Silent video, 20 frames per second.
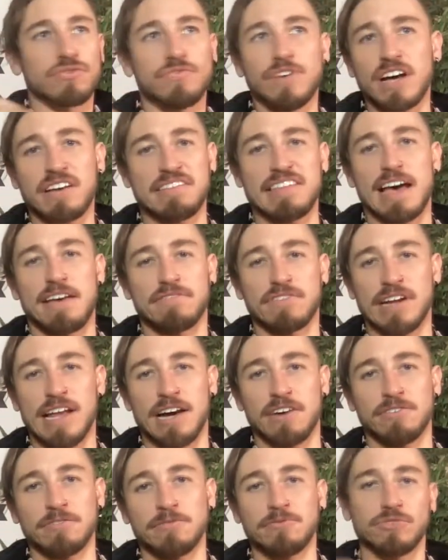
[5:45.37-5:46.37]
fuck that for
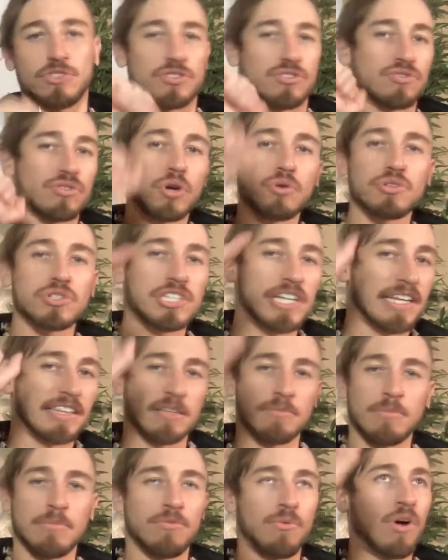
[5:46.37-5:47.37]
now. Just throw shit
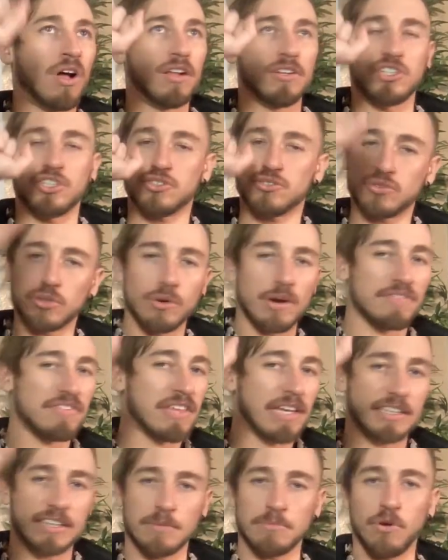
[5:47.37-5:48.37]
at the wall. Just throw
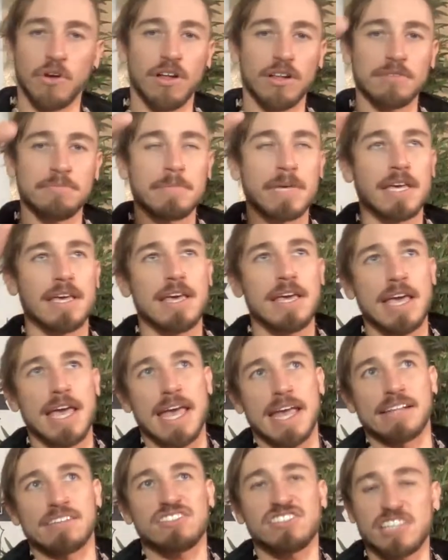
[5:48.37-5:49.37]
everything at the wall
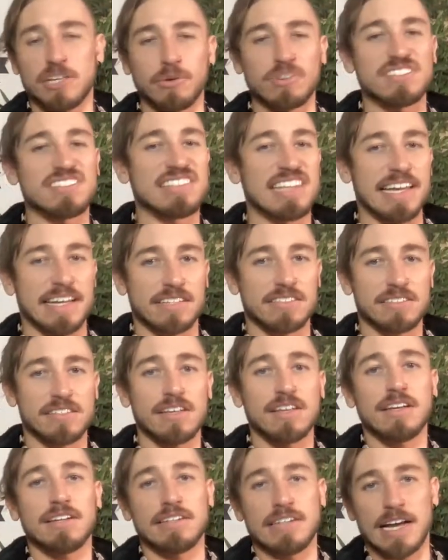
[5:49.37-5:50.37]
and see what
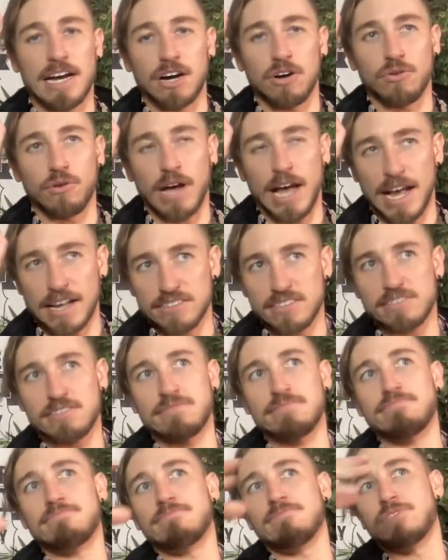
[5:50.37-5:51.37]
sticks. Now,
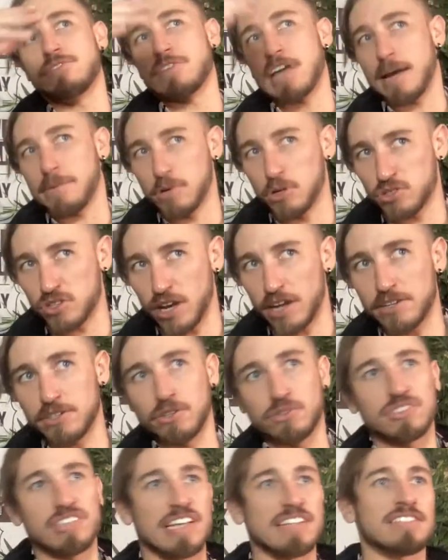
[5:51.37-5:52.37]
as time goes on,
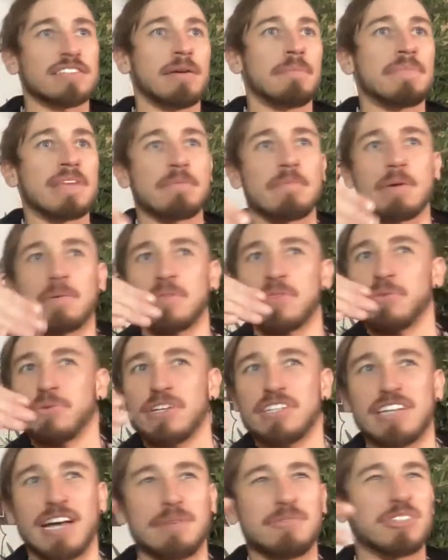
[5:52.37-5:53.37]
you'll say something maybe
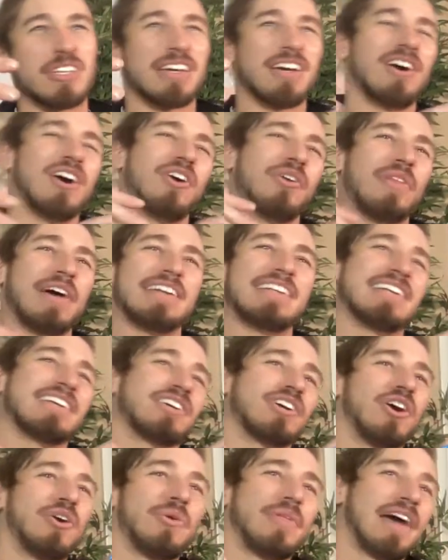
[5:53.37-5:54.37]
three times. You're like, oh, that
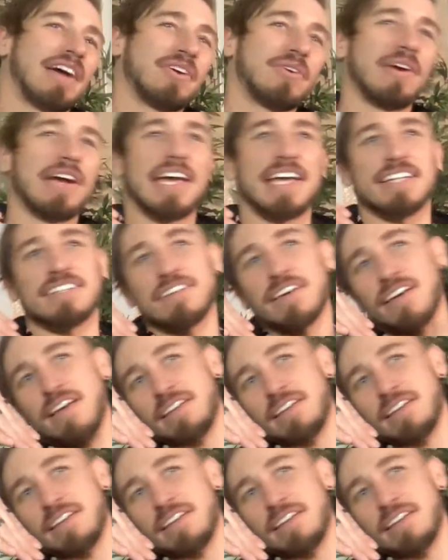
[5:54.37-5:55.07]
didn't go that great.